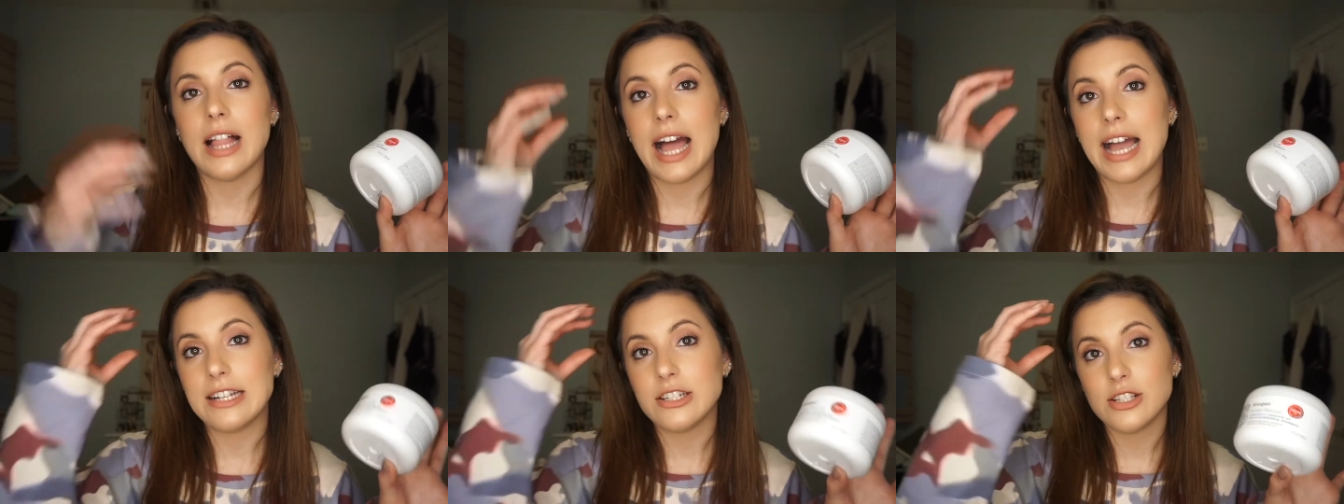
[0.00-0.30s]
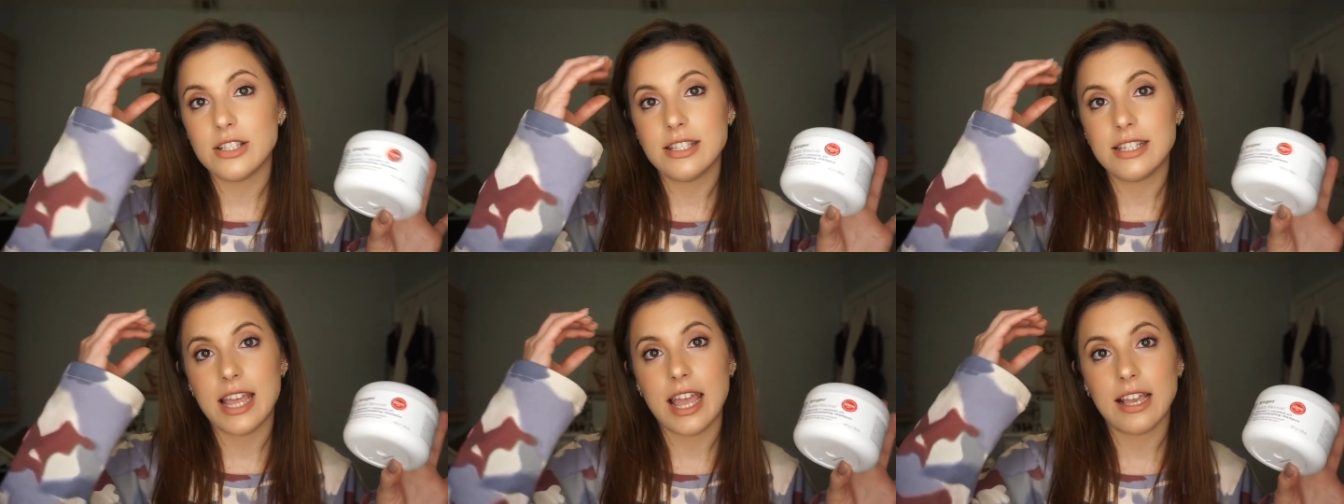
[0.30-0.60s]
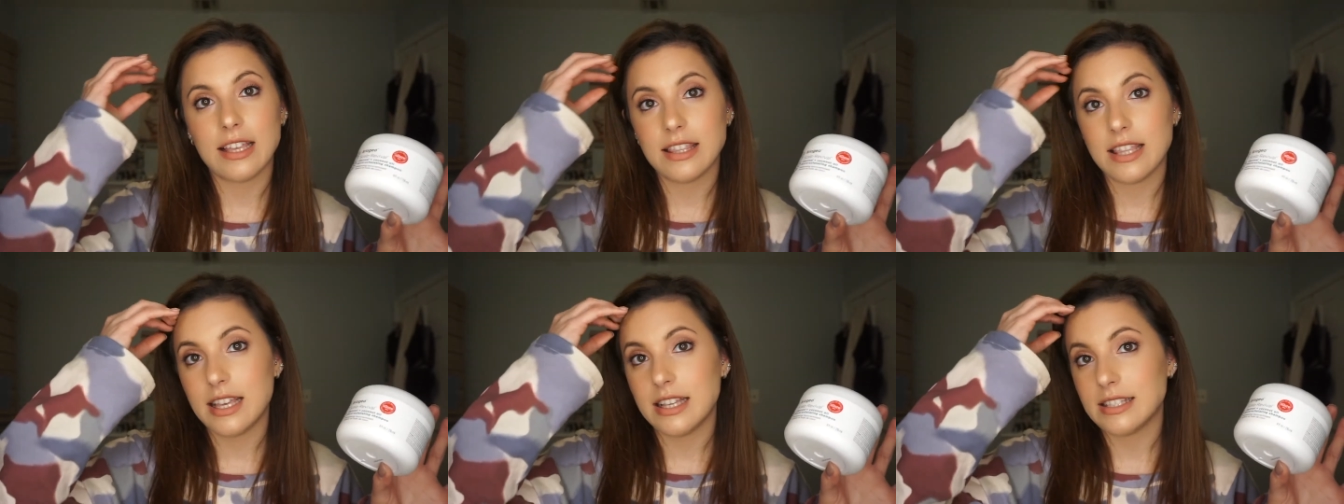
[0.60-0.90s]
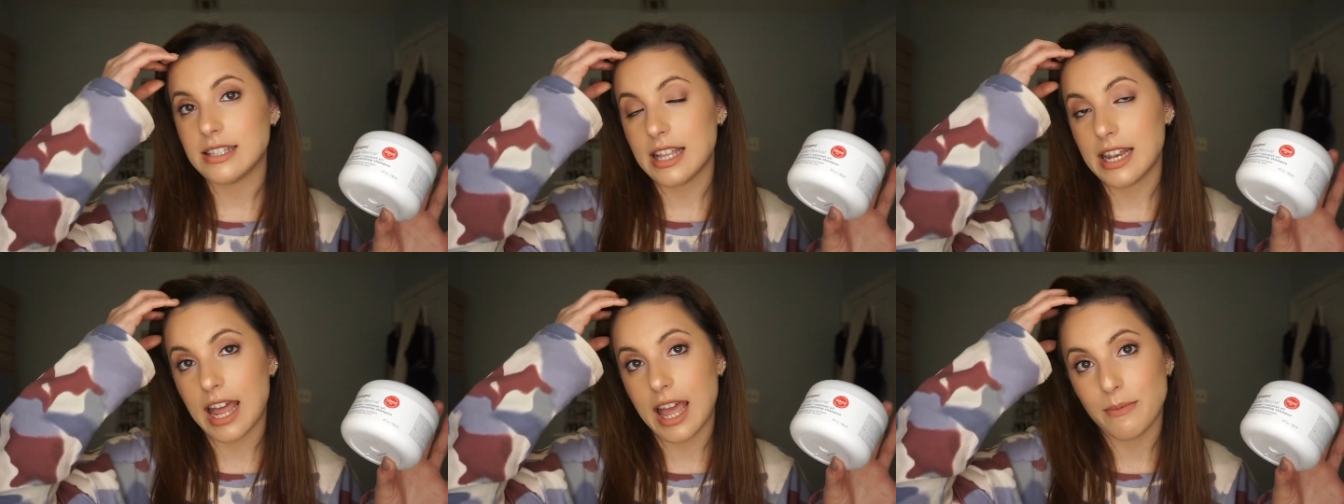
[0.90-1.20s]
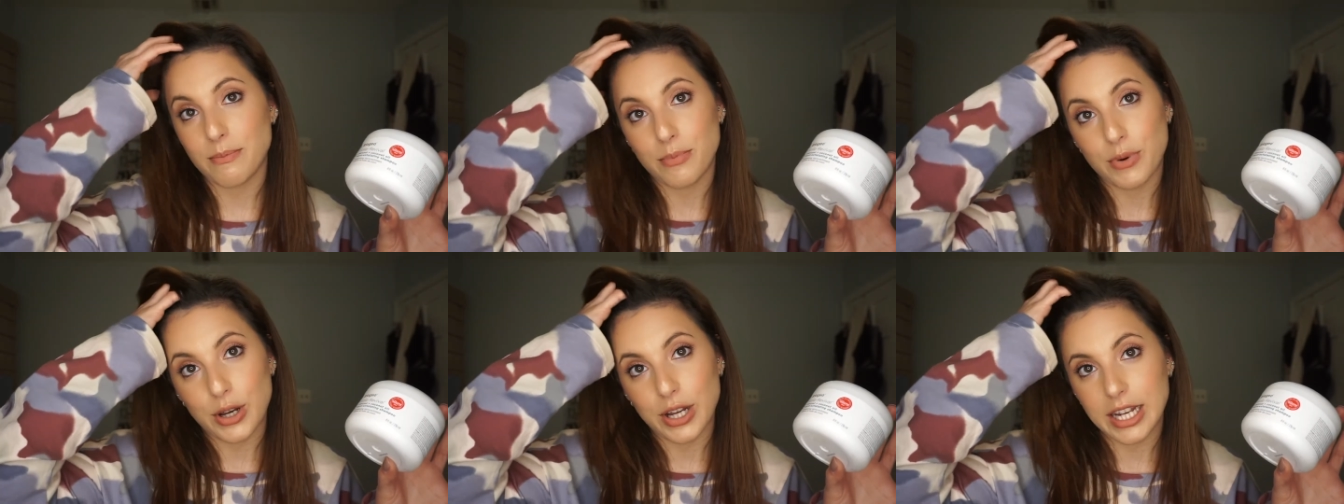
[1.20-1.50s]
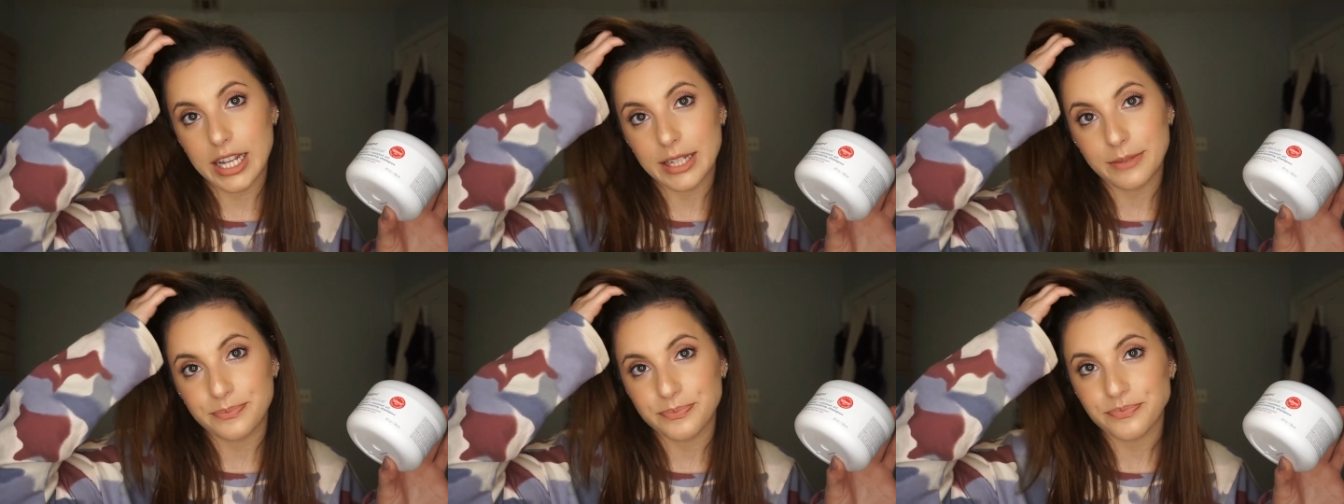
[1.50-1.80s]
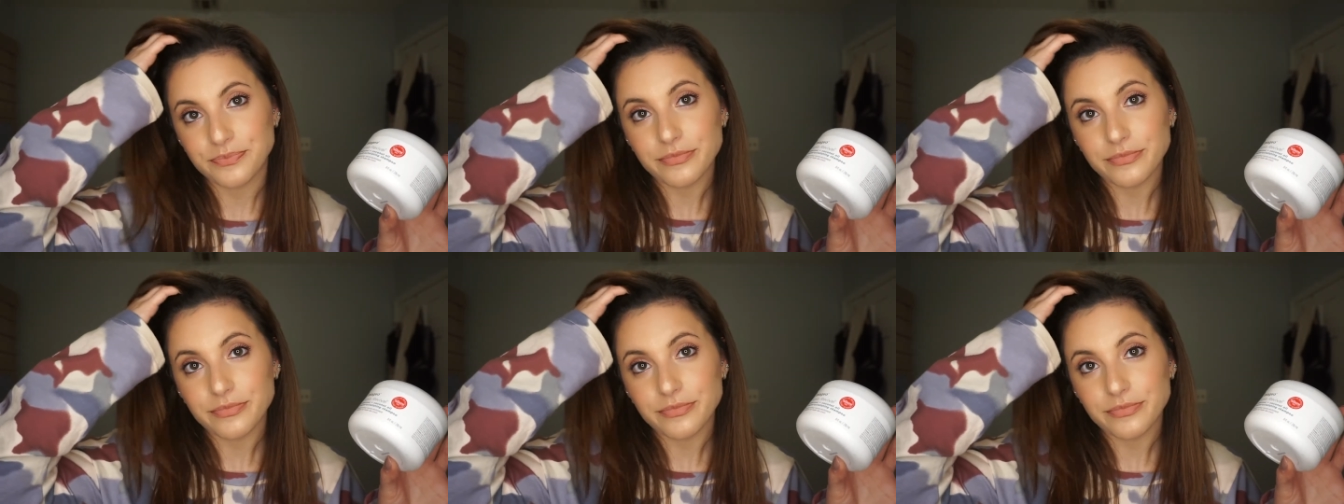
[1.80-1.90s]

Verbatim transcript: I just take this and I put it